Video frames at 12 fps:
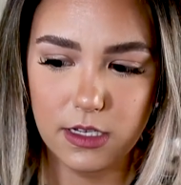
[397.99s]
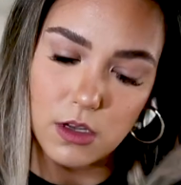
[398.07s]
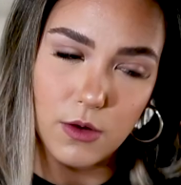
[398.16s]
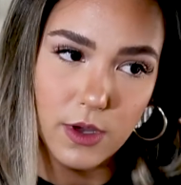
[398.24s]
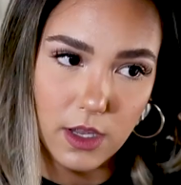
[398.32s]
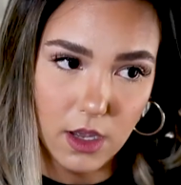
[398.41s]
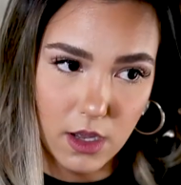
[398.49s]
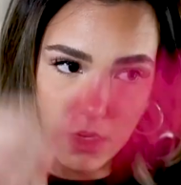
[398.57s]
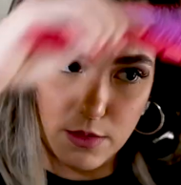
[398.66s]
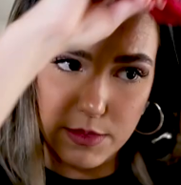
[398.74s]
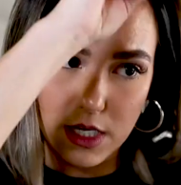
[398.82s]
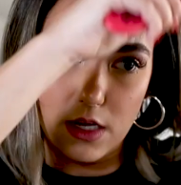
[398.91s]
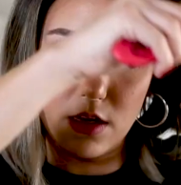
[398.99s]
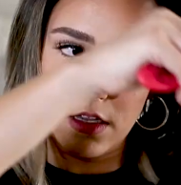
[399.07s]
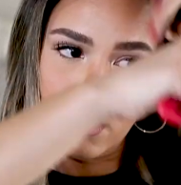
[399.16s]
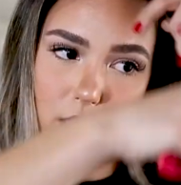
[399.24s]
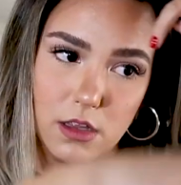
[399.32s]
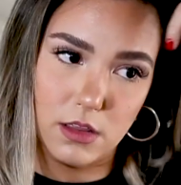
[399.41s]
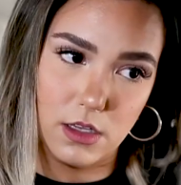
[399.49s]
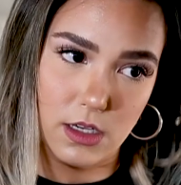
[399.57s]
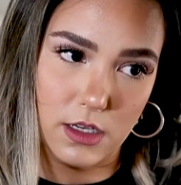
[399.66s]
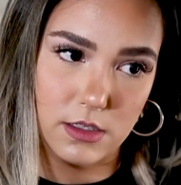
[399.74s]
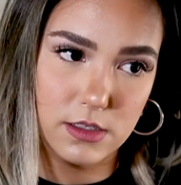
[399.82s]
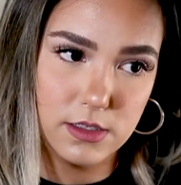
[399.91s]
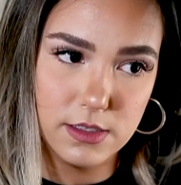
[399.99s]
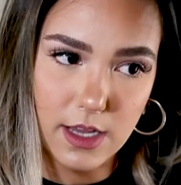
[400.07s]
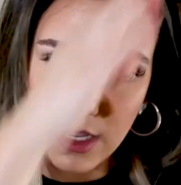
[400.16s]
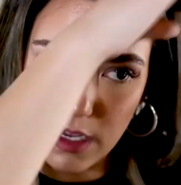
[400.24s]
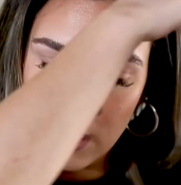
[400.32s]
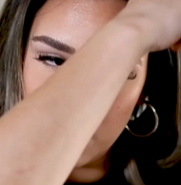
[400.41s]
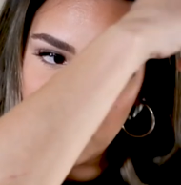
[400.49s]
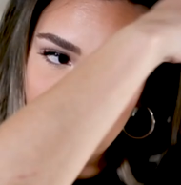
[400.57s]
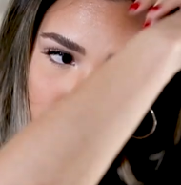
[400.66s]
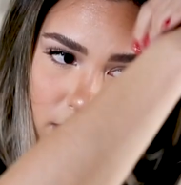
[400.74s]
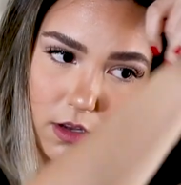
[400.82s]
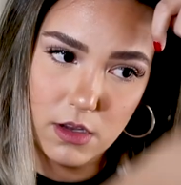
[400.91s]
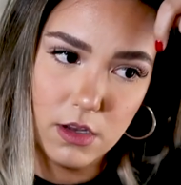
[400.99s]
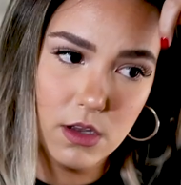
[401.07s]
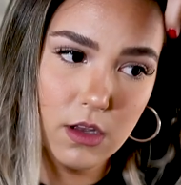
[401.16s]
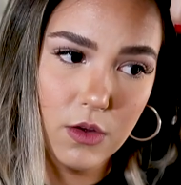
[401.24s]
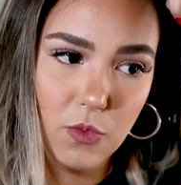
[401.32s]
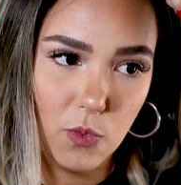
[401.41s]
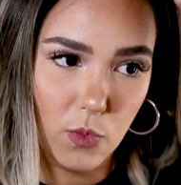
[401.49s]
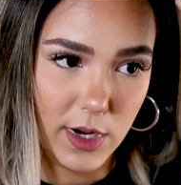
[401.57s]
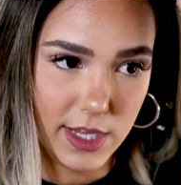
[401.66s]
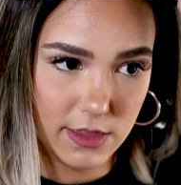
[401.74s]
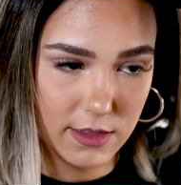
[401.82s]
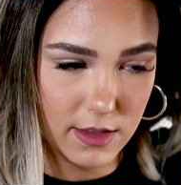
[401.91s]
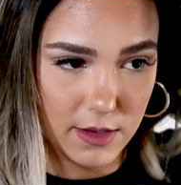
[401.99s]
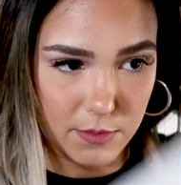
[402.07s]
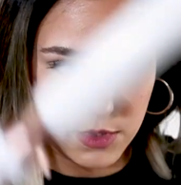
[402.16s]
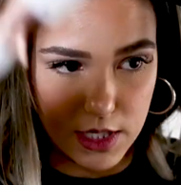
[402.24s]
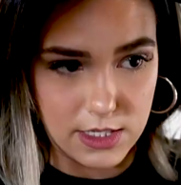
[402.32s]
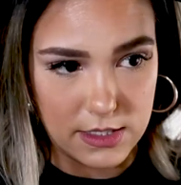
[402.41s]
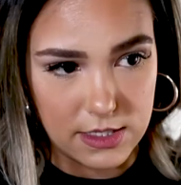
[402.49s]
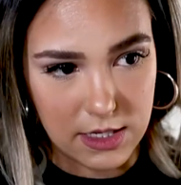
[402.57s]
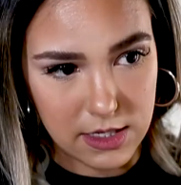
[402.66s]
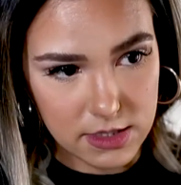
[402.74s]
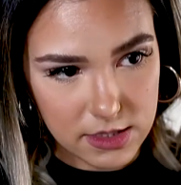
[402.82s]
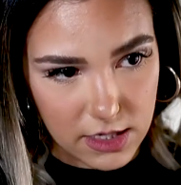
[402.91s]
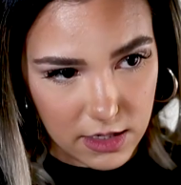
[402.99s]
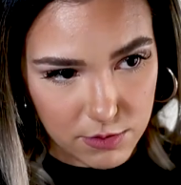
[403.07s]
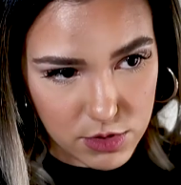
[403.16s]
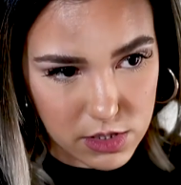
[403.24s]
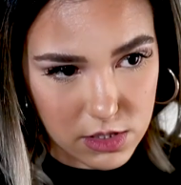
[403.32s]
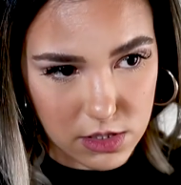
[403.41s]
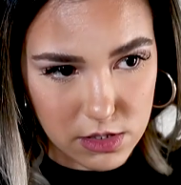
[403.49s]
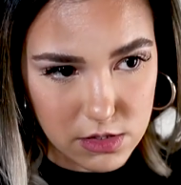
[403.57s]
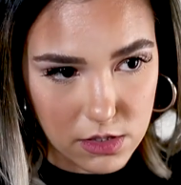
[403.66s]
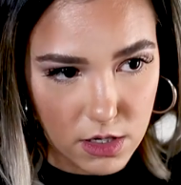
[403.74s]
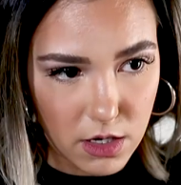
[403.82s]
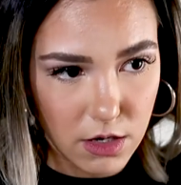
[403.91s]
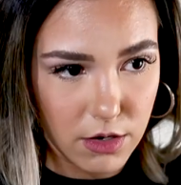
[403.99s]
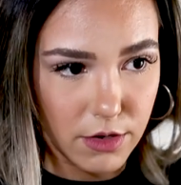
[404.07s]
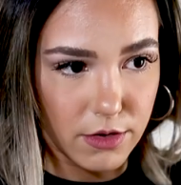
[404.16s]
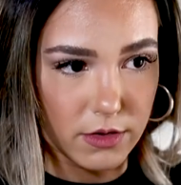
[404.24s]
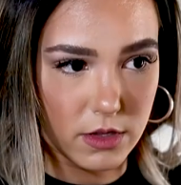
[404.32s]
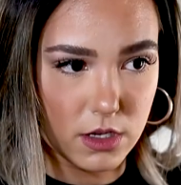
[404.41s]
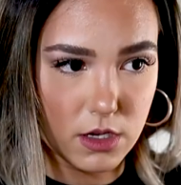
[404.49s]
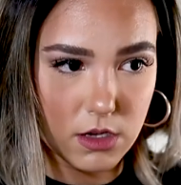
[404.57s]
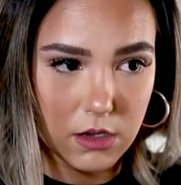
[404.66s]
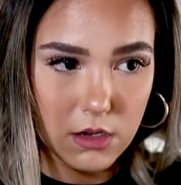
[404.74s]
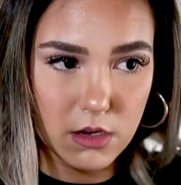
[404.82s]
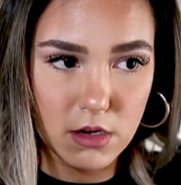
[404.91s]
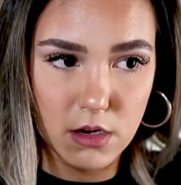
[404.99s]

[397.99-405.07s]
So again, I'm taking the same width and pieces, and I'm just gonna start curling